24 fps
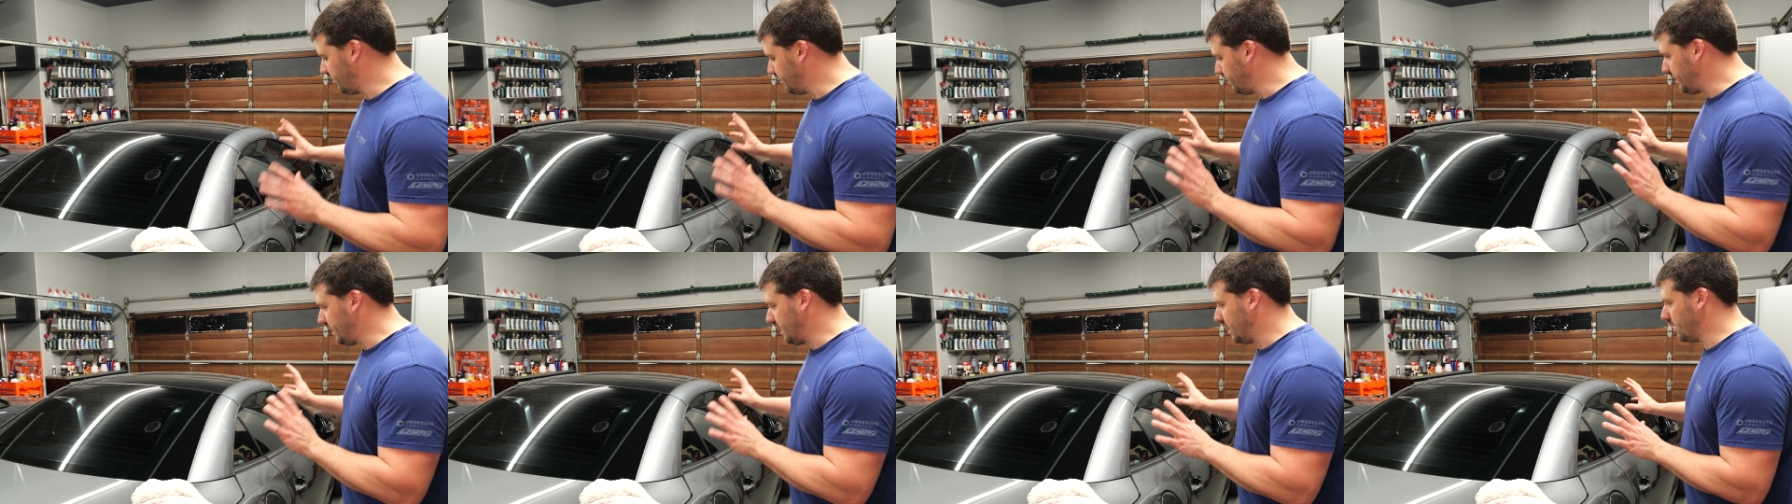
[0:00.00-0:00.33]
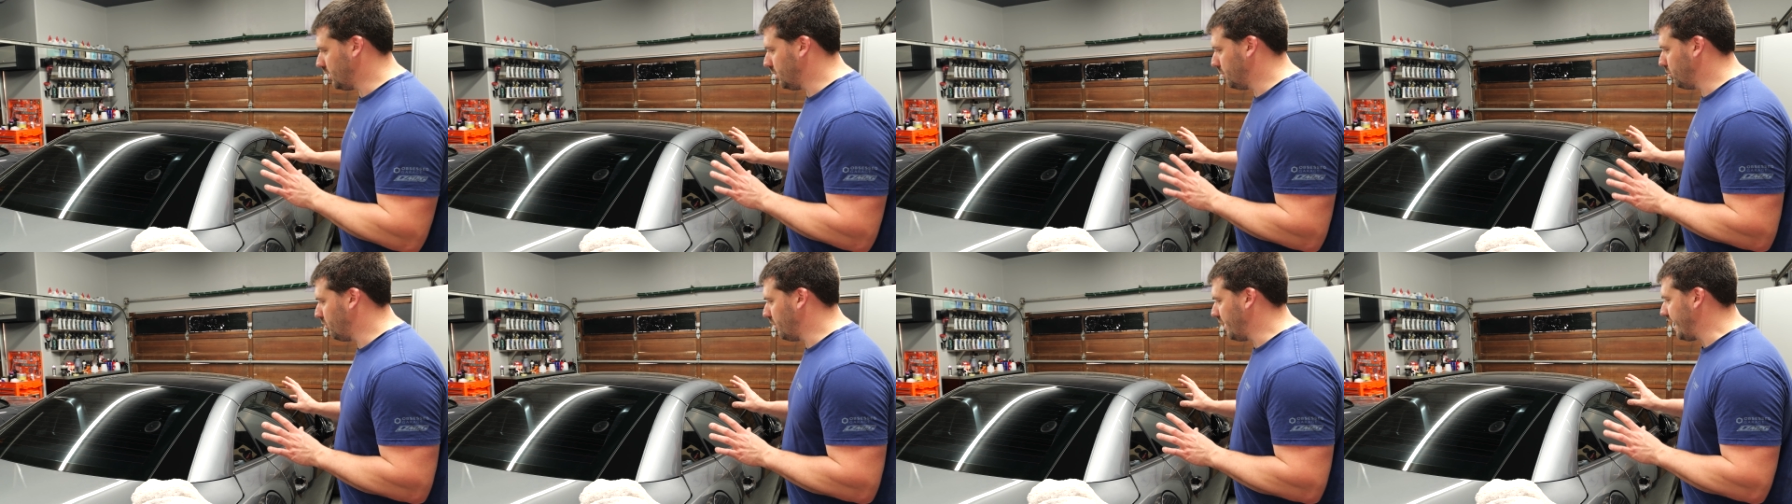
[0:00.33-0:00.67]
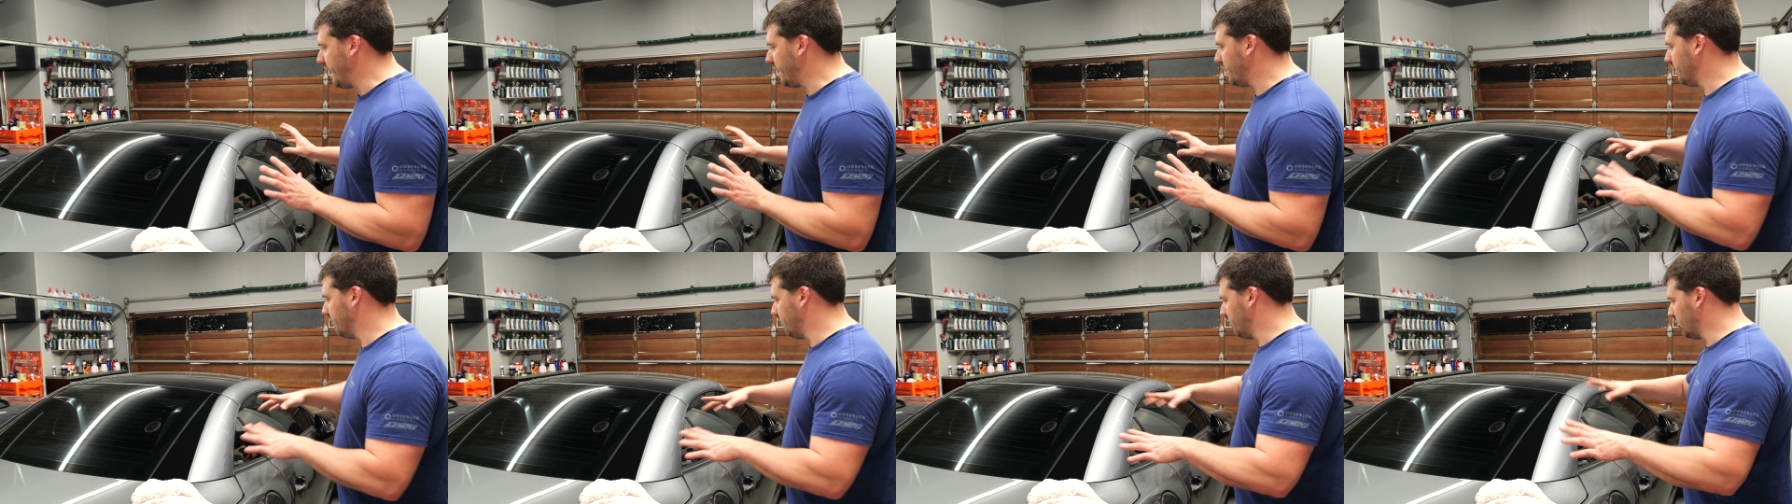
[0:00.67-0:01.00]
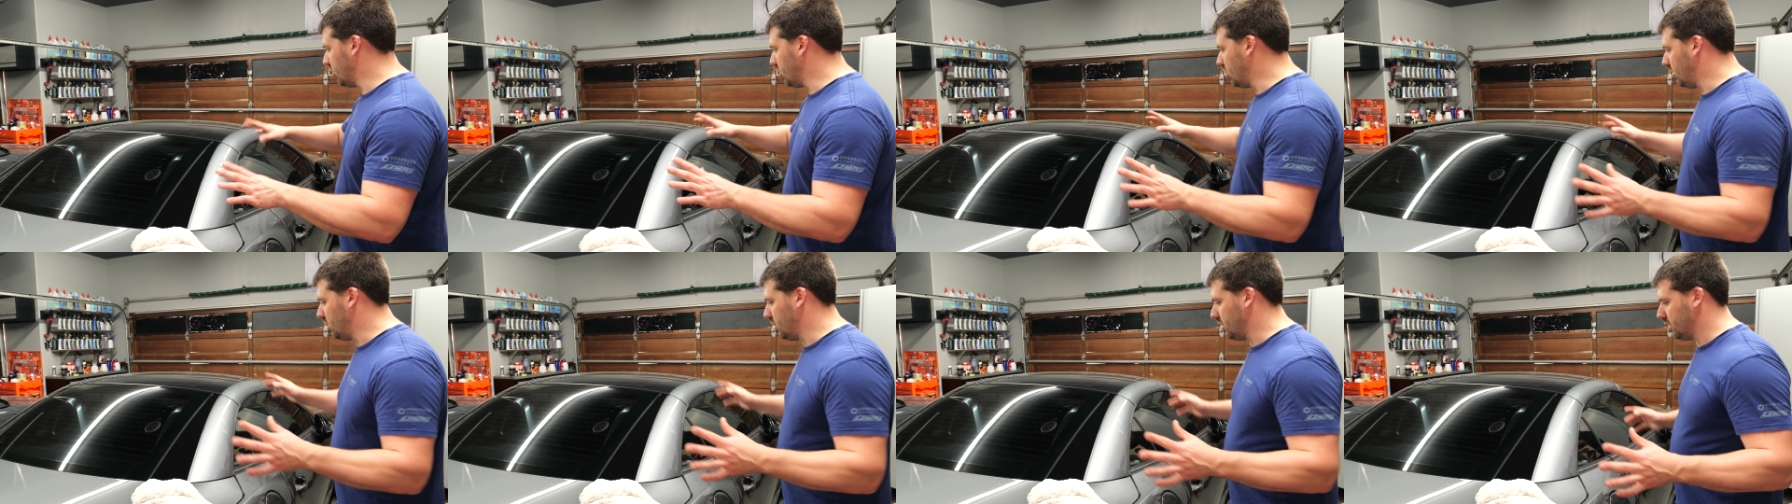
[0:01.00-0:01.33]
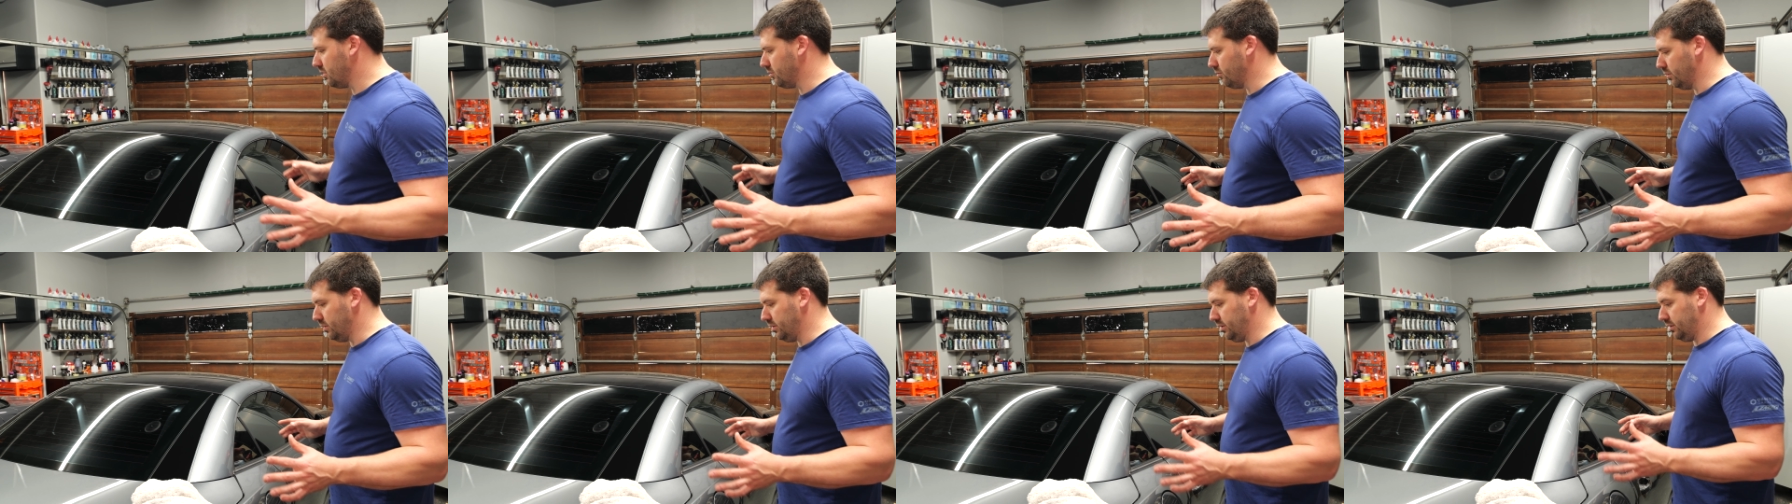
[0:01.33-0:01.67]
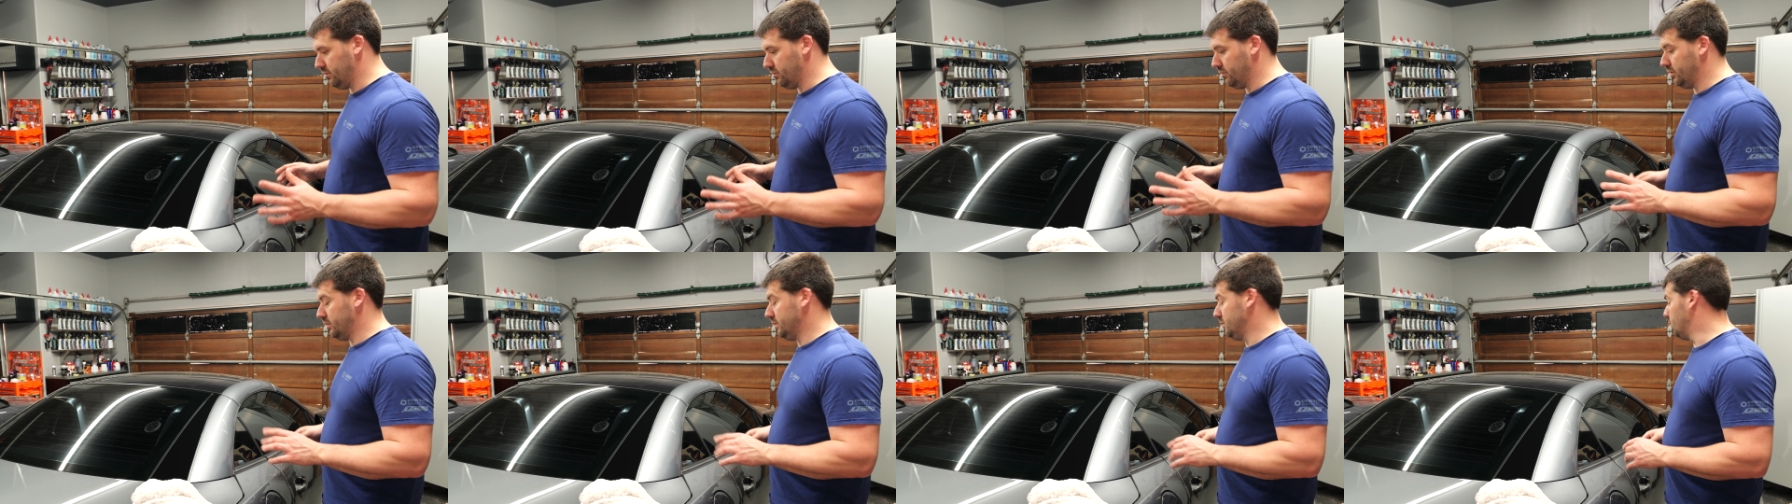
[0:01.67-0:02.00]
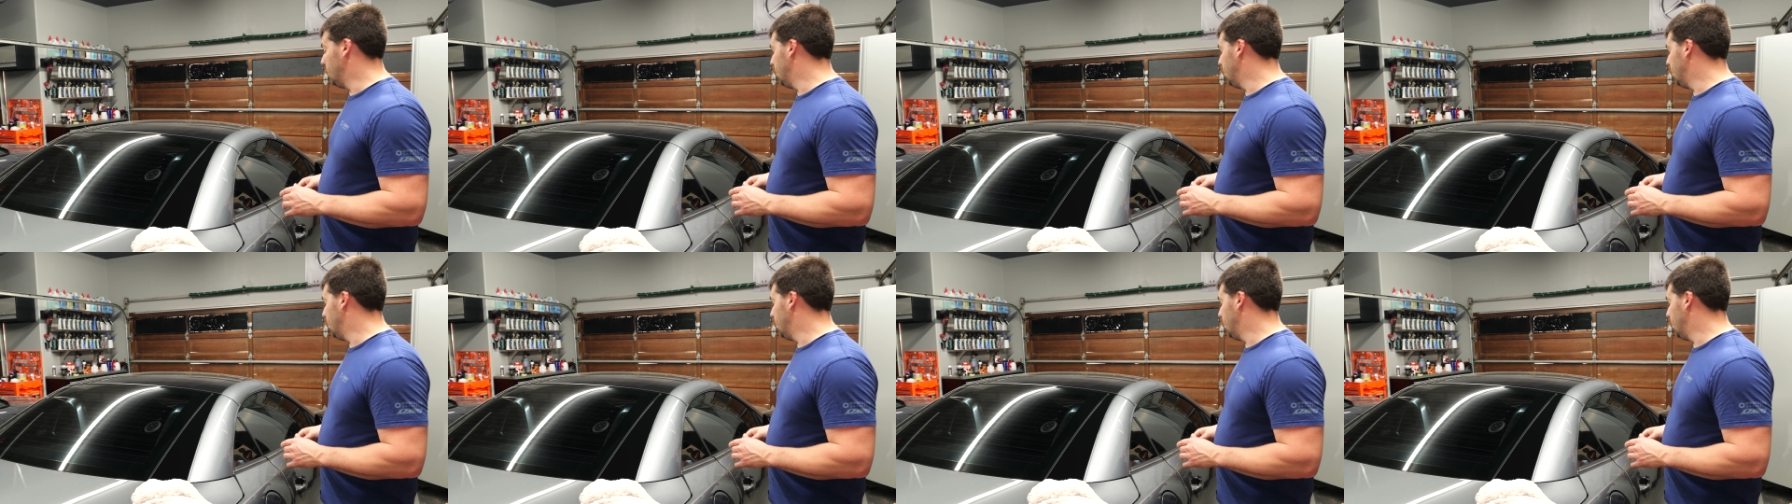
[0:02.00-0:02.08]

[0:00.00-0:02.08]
the piano black of the car really, really